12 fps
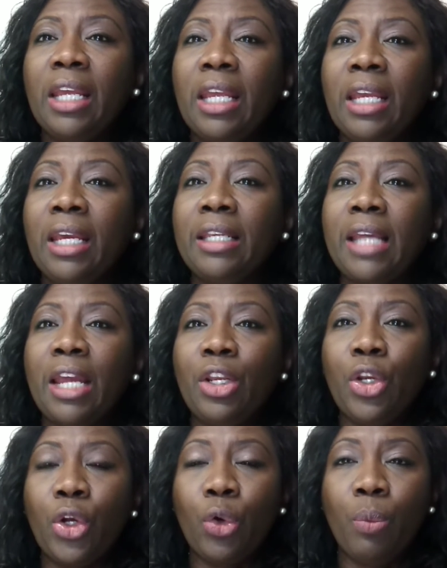And I
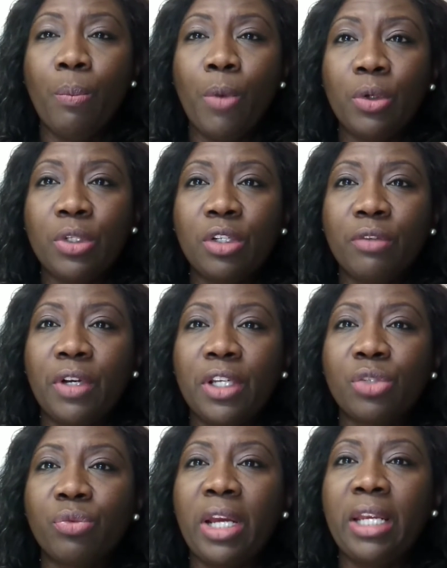know most of
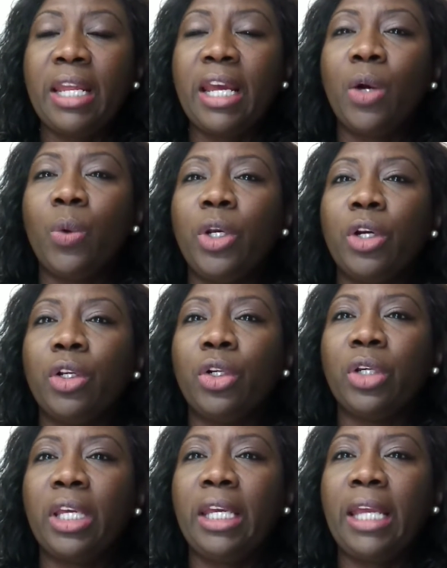us right now, we are
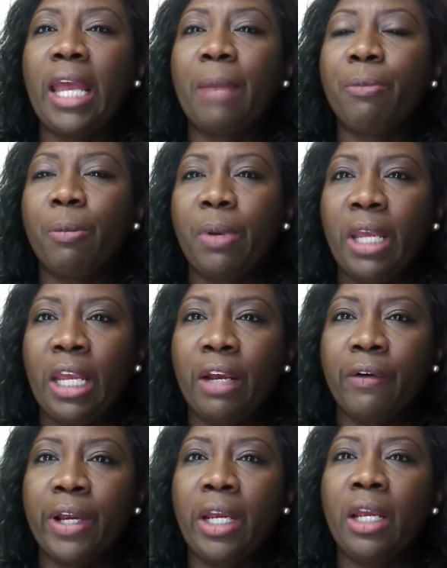looking at
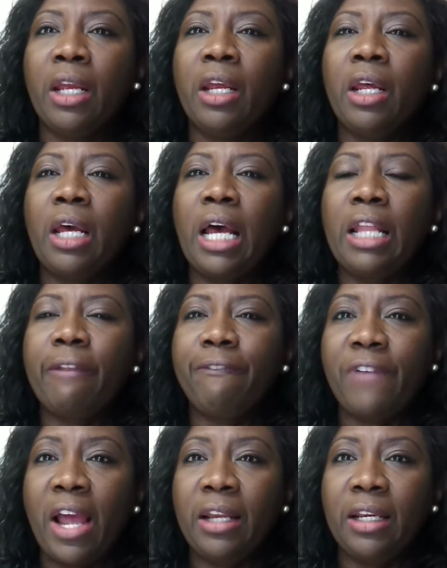preparing the
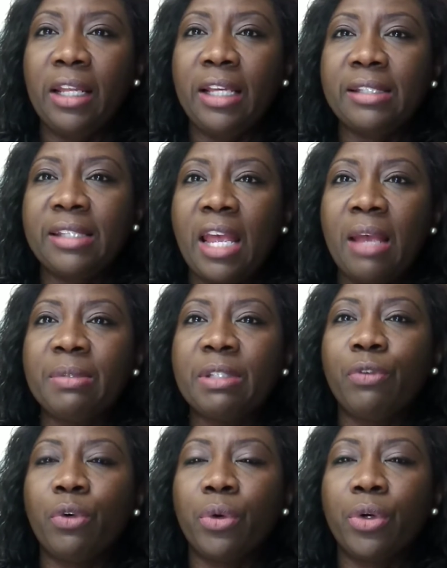final exams
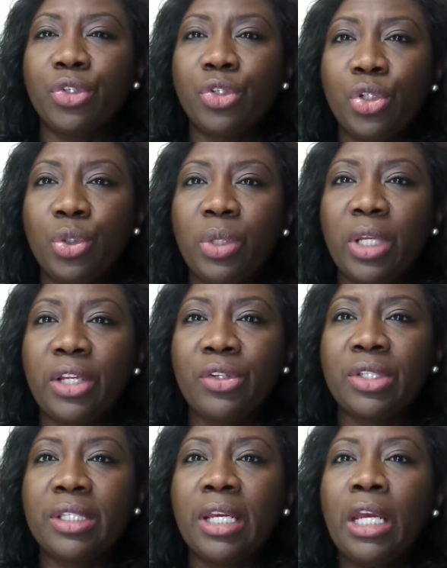for our
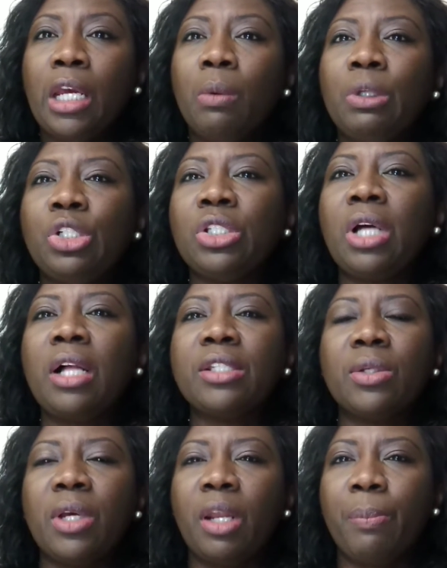students, which is
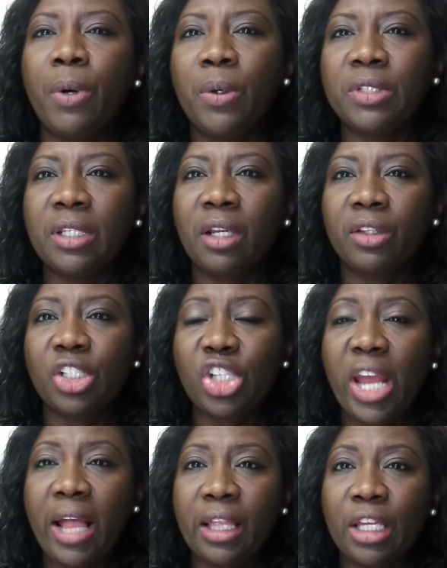also going to pose another
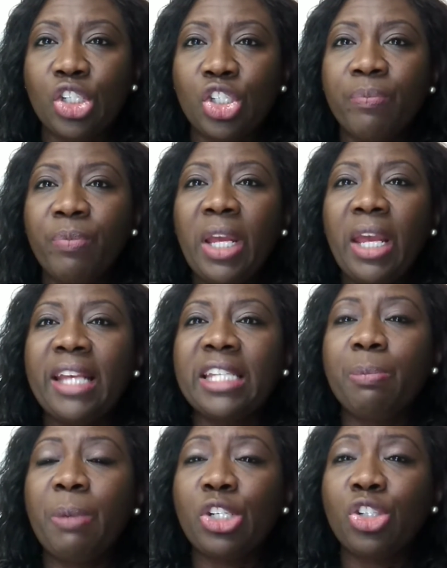challenge,
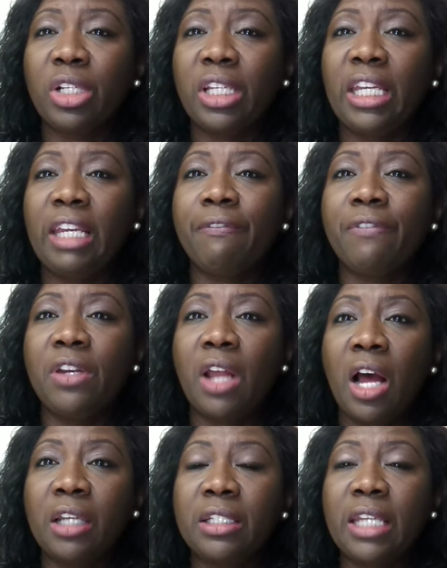especially if
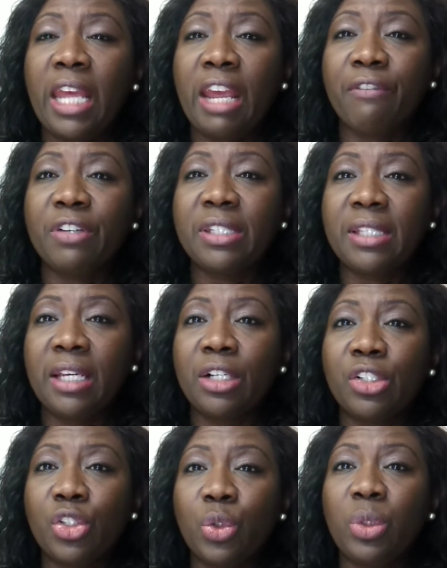not every single
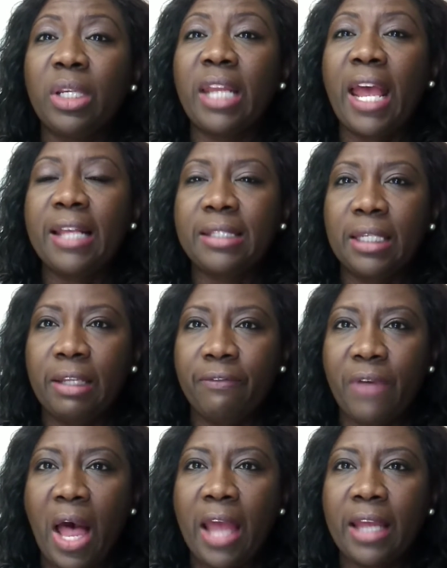student has a
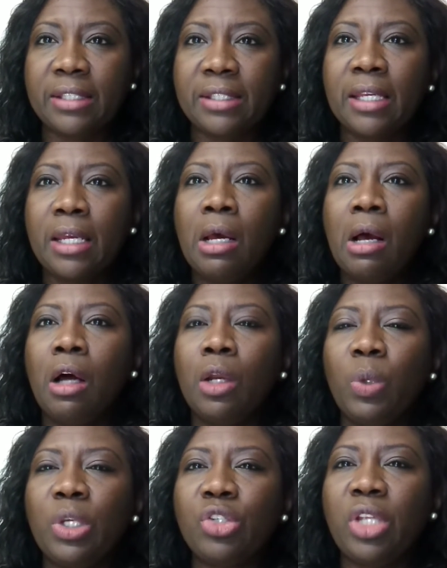device on
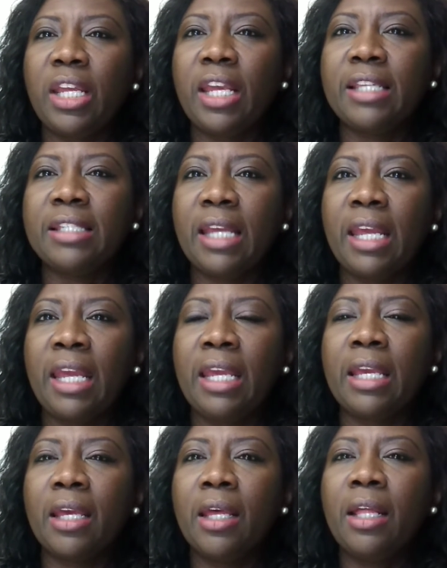which they can
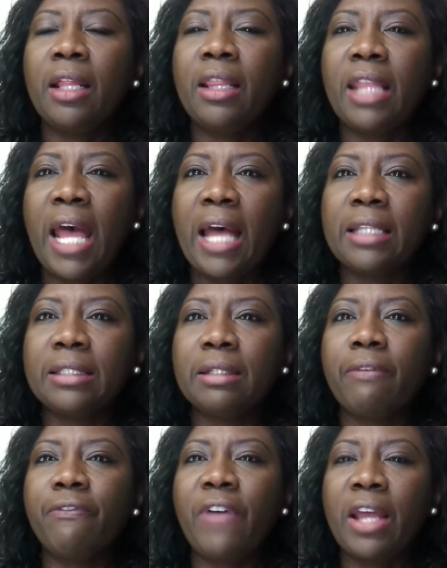take that
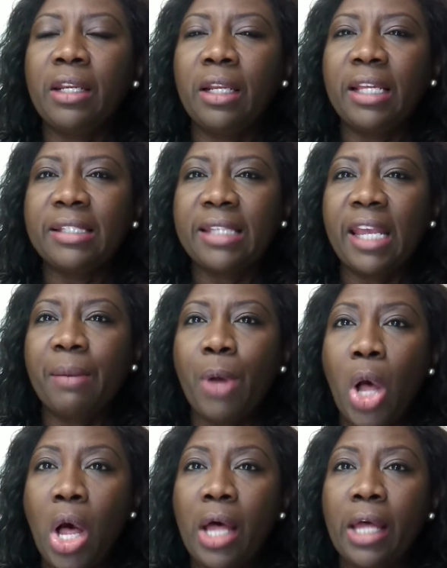final exam
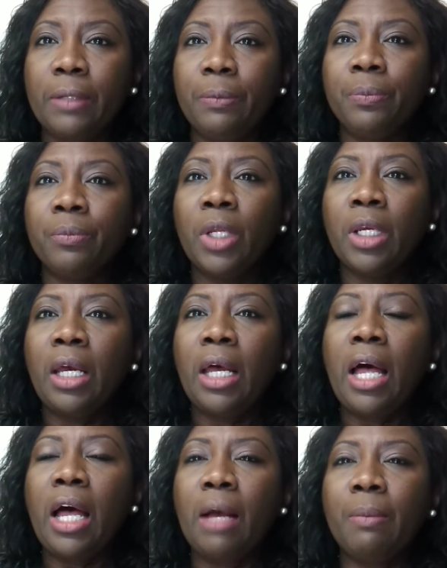
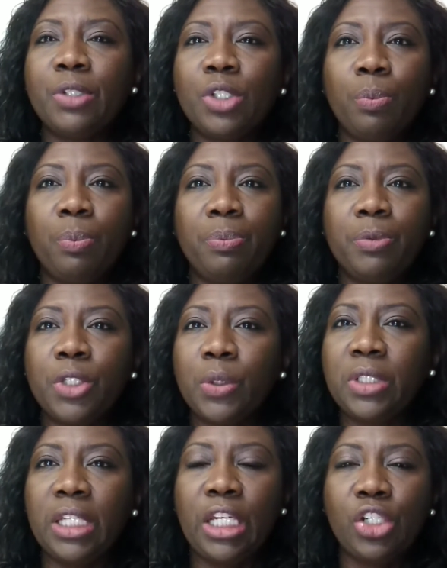on. So
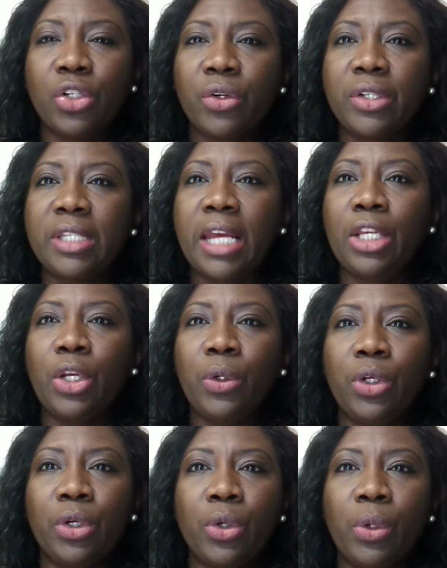teachers, I know
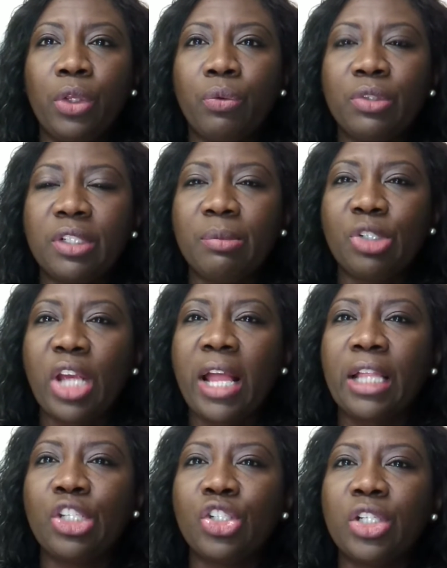you're going through some
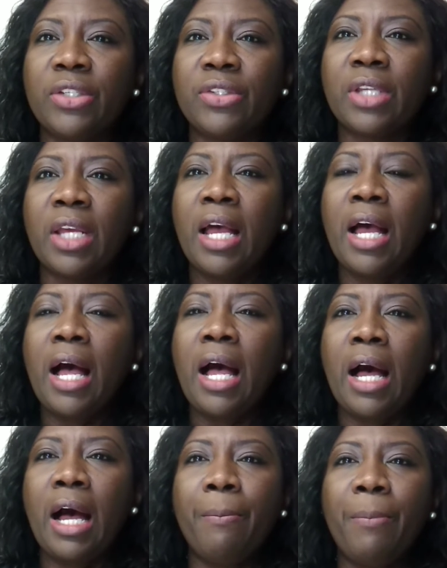challenges,
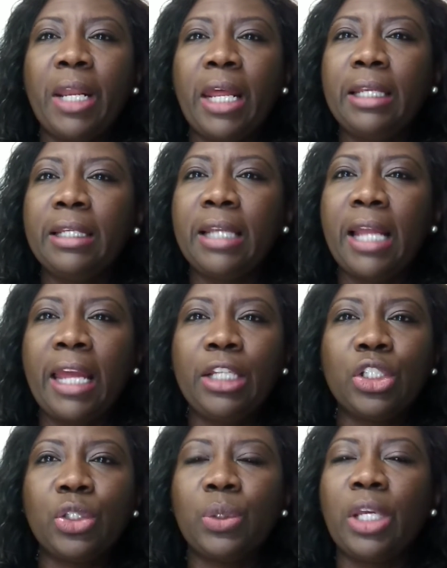but I'd like
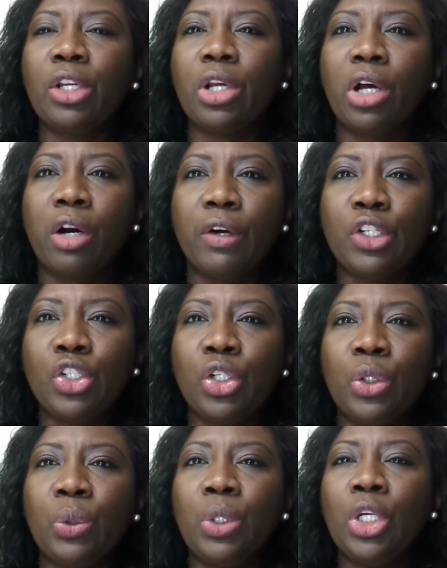to encourage
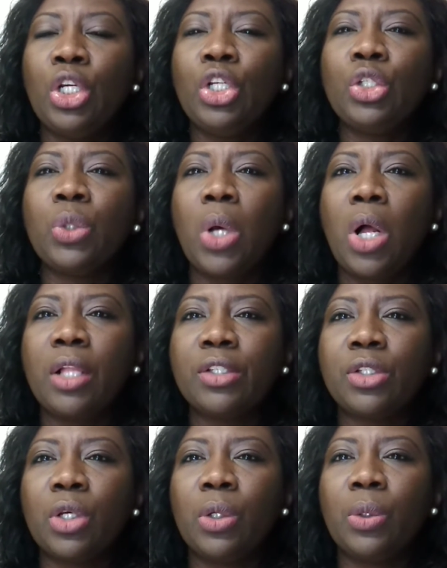you to
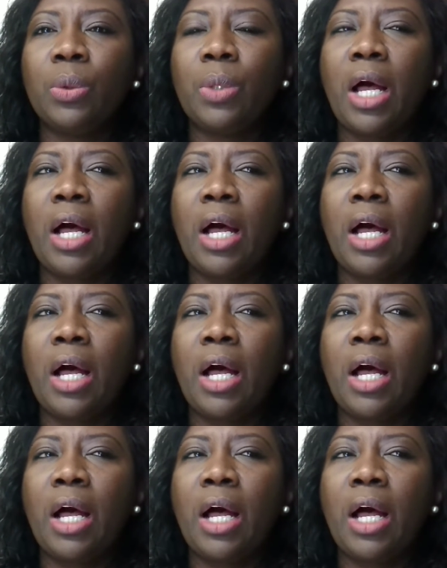also